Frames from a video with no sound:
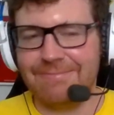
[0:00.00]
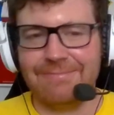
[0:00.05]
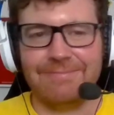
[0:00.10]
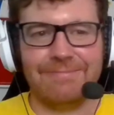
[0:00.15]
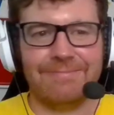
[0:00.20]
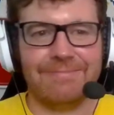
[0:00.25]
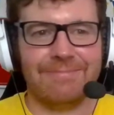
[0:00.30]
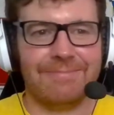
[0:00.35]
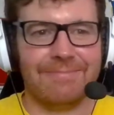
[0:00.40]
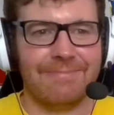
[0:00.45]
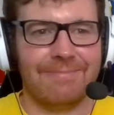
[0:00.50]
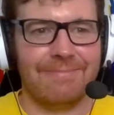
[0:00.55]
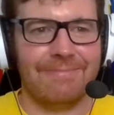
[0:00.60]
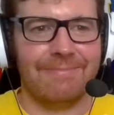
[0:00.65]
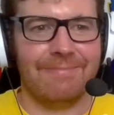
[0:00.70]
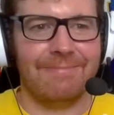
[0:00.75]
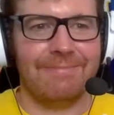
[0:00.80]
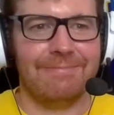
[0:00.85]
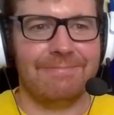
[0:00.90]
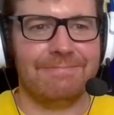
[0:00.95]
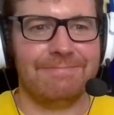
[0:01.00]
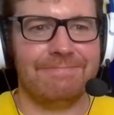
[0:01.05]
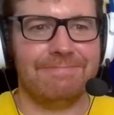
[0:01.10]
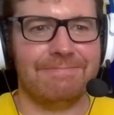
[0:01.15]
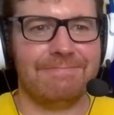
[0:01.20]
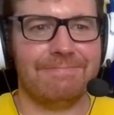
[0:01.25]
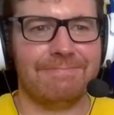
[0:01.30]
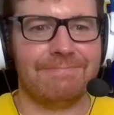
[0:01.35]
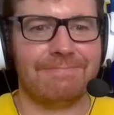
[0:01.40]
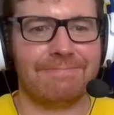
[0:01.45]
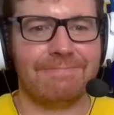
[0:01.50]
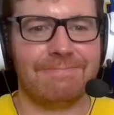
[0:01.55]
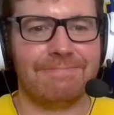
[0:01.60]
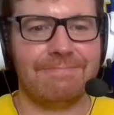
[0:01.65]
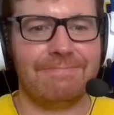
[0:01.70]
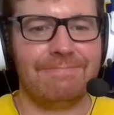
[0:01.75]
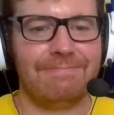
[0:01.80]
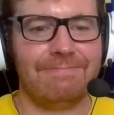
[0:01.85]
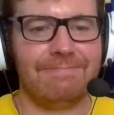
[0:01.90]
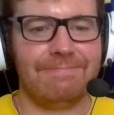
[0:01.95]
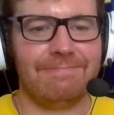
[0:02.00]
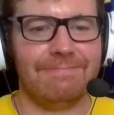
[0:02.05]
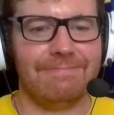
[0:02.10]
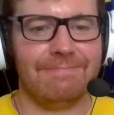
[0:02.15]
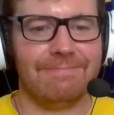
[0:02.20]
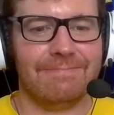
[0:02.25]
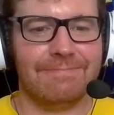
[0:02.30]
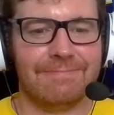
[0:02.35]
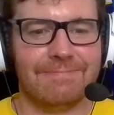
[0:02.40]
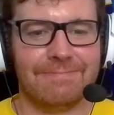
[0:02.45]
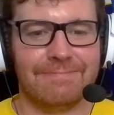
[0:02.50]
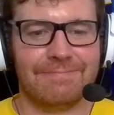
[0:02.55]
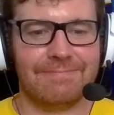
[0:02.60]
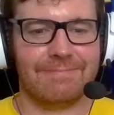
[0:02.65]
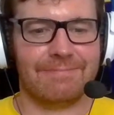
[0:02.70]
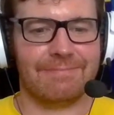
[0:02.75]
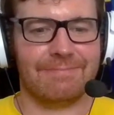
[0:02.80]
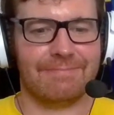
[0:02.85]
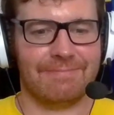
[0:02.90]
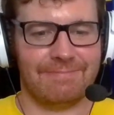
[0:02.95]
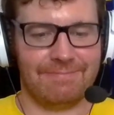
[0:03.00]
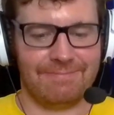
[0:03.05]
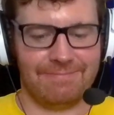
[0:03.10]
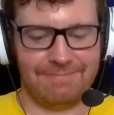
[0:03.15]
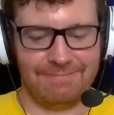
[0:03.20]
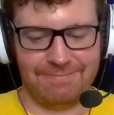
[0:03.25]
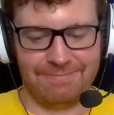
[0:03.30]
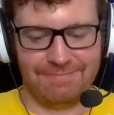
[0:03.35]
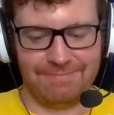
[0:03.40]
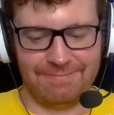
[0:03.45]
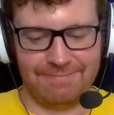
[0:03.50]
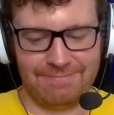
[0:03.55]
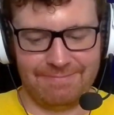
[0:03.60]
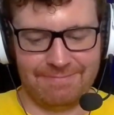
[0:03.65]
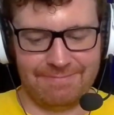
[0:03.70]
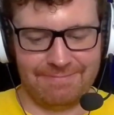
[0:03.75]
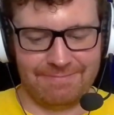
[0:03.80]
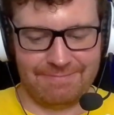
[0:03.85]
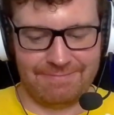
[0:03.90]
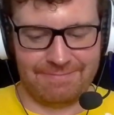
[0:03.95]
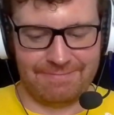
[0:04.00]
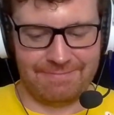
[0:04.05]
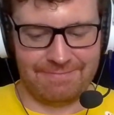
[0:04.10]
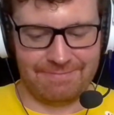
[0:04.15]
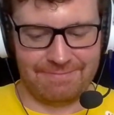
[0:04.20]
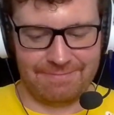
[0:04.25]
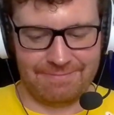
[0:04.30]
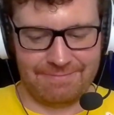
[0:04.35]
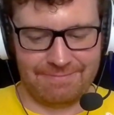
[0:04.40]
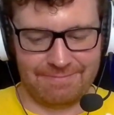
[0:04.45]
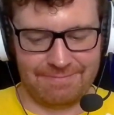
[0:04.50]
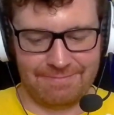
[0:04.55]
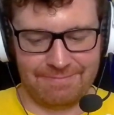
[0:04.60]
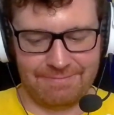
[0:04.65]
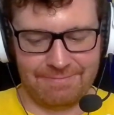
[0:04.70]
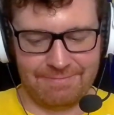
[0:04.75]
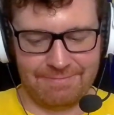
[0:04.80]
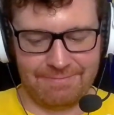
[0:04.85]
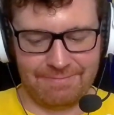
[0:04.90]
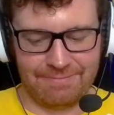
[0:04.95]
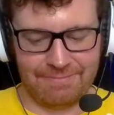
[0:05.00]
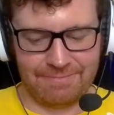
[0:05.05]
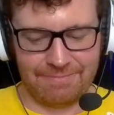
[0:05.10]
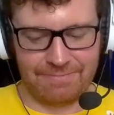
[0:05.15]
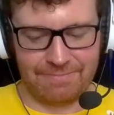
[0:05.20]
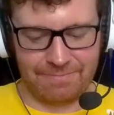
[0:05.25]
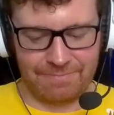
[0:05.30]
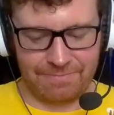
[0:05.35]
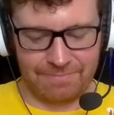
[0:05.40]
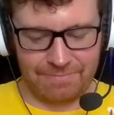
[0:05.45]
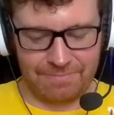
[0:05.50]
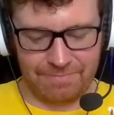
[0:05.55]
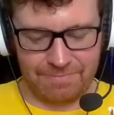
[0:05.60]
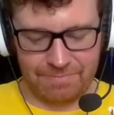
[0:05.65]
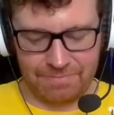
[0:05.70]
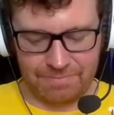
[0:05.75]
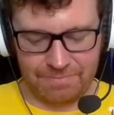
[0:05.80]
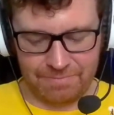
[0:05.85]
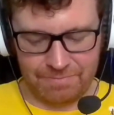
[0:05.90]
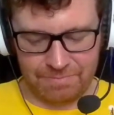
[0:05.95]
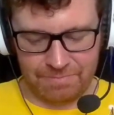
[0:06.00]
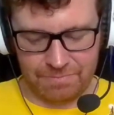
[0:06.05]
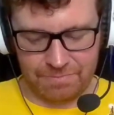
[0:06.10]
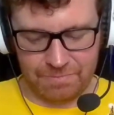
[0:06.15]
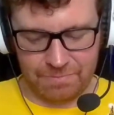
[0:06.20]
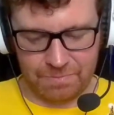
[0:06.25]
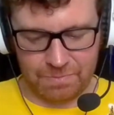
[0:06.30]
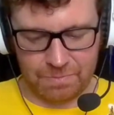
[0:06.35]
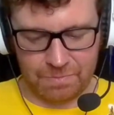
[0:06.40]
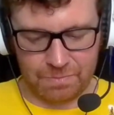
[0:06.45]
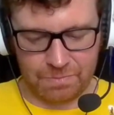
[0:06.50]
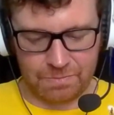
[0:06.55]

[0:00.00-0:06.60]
The person shown says nothing.